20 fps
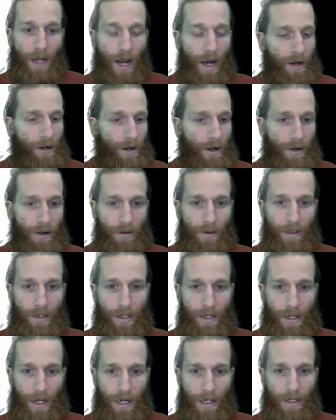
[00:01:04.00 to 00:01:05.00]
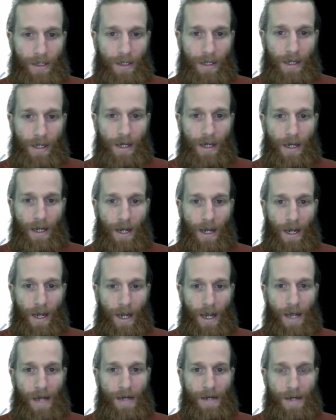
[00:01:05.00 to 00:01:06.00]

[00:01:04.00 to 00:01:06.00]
hierarchical index and